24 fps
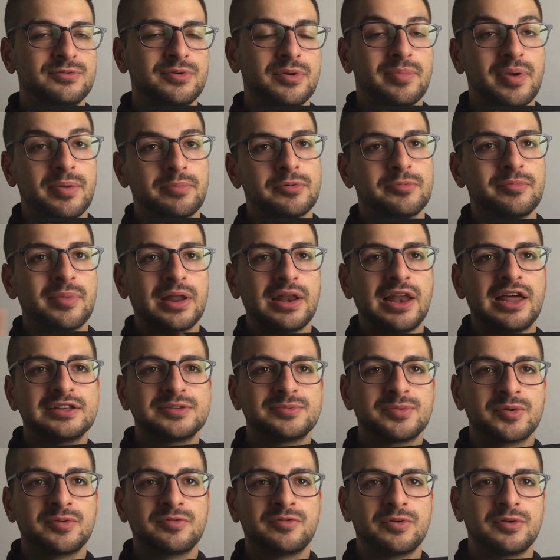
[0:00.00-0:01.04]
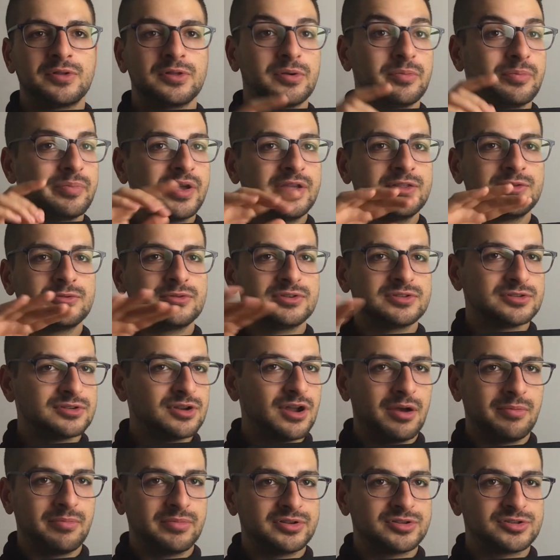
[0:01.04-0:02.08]
remember my last portfolio, paint was
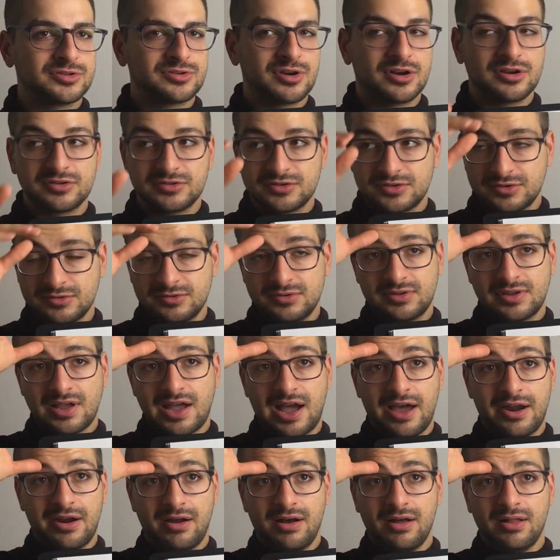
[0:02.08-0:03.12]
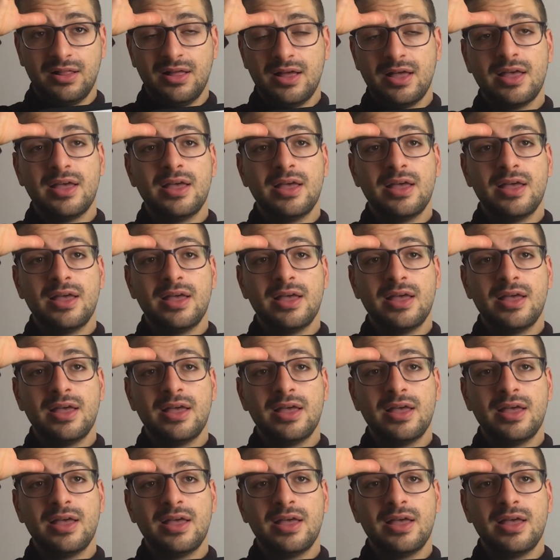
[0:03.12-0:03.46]
not my strong suit at all,